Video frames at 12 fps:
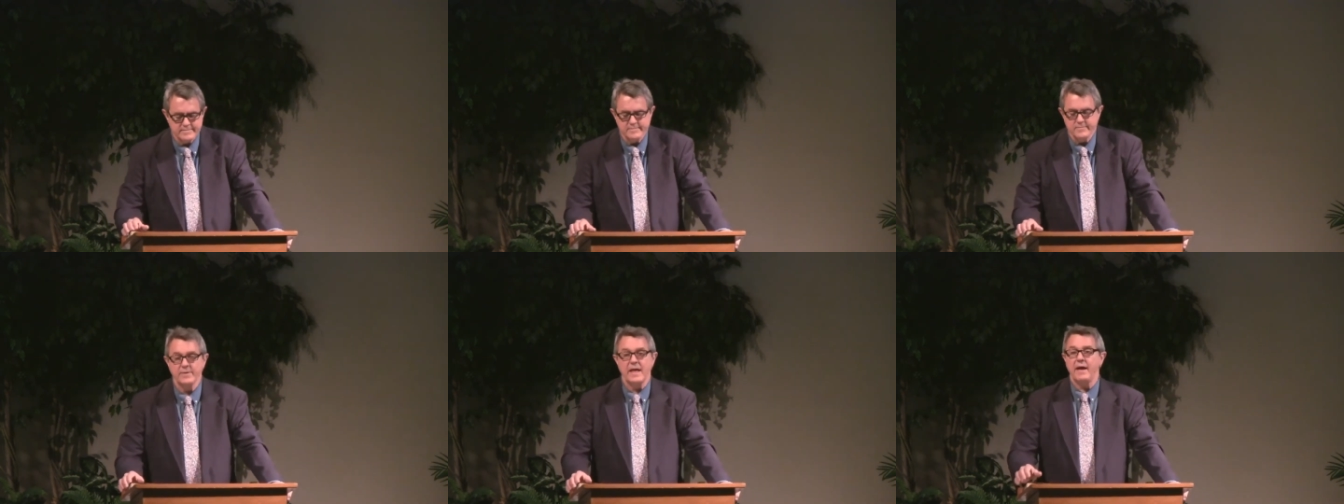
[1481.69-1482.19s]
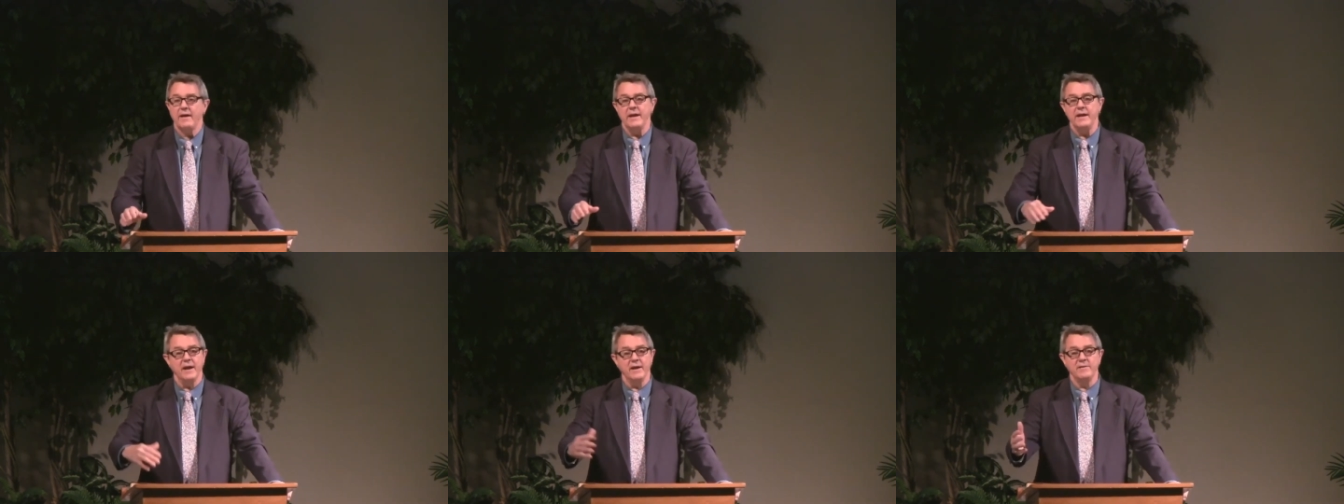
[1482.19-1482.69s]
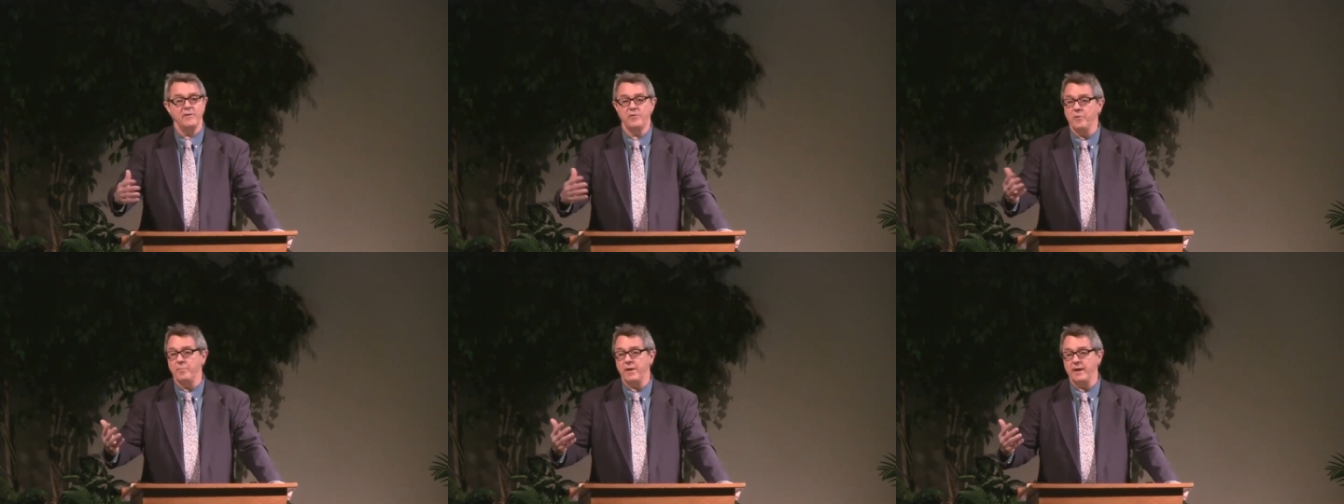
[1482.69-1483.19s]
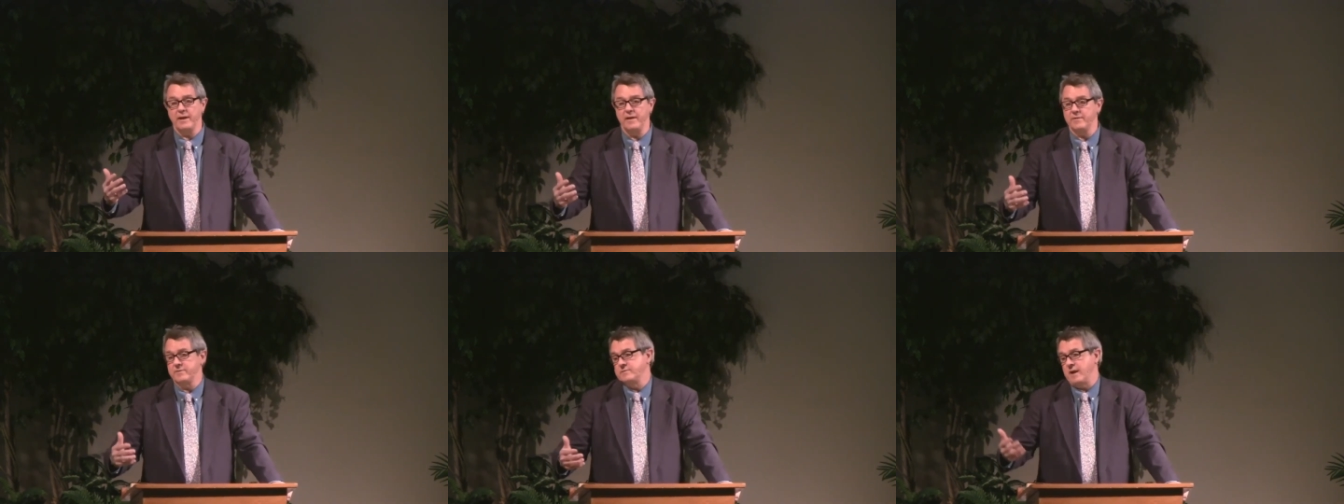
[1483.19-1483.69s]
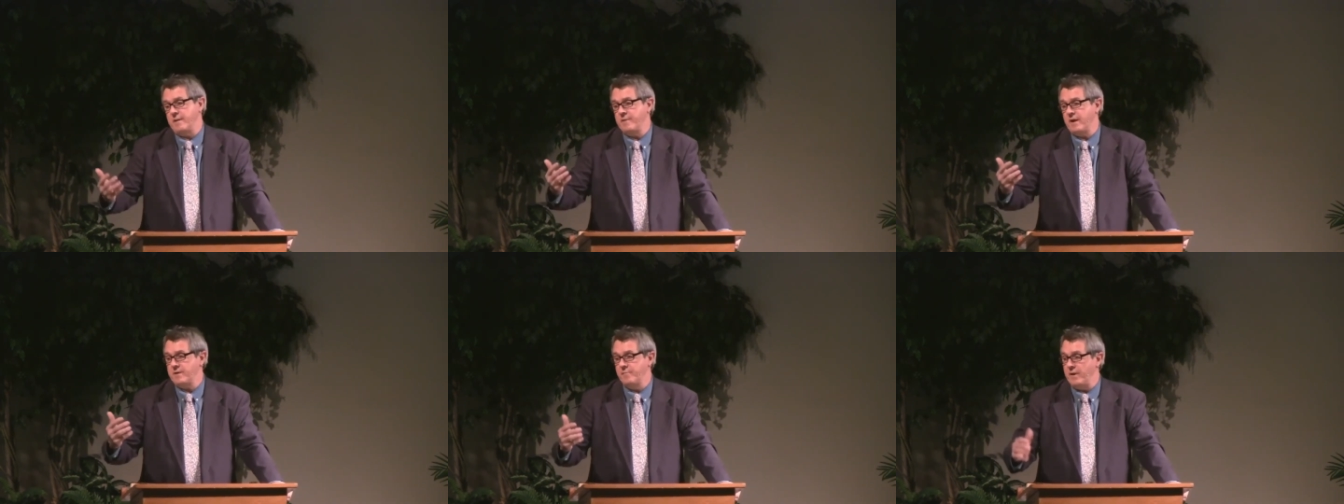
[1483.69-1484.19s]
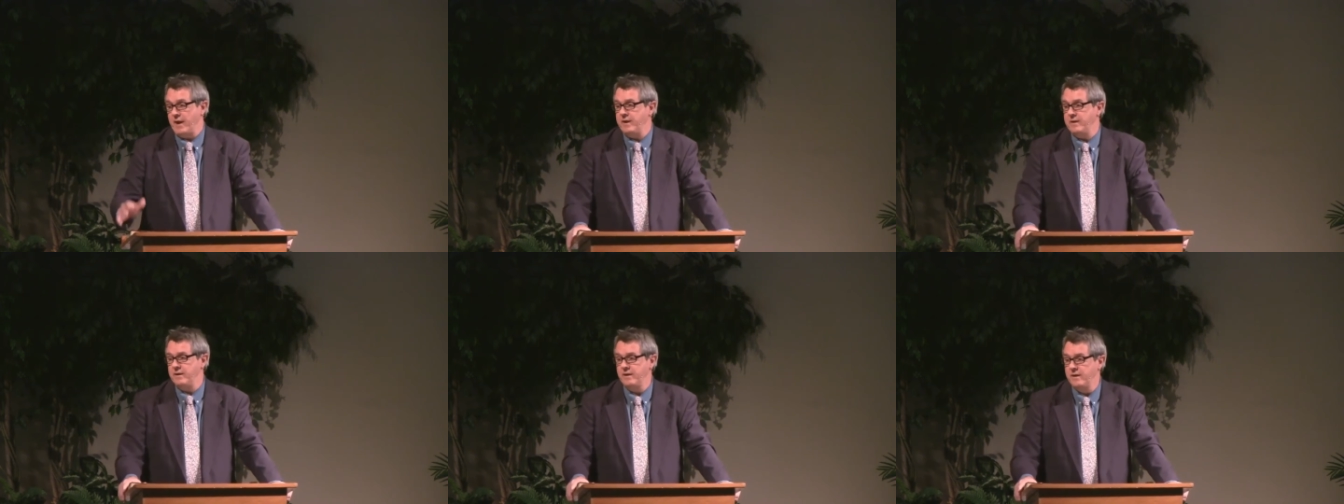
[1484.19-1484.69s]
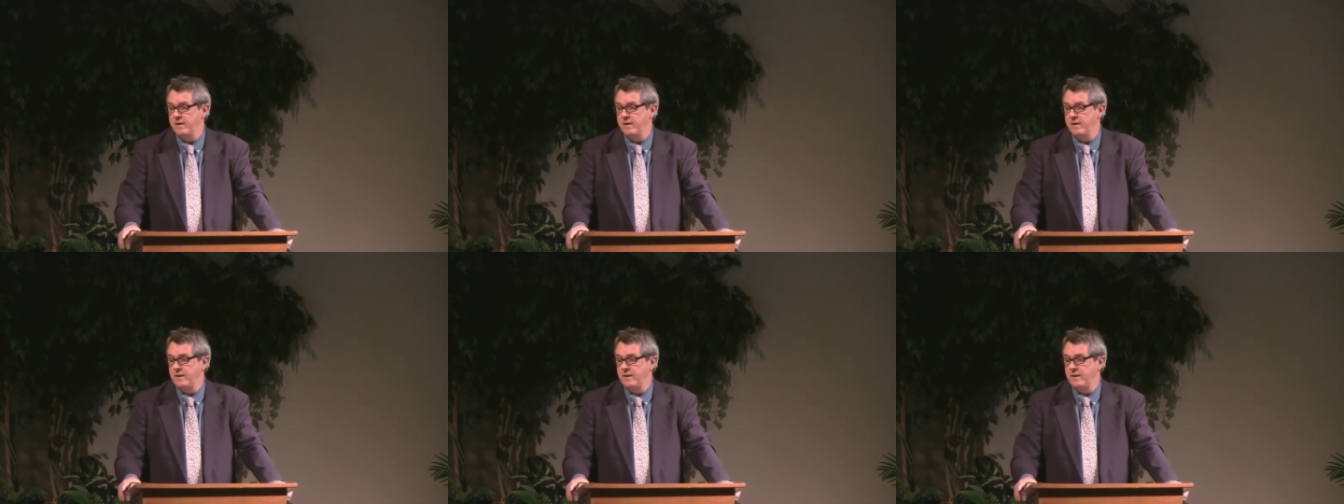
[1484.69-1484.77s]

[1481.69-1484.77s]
Without any undue complaint either. It's like, I'm not complaining.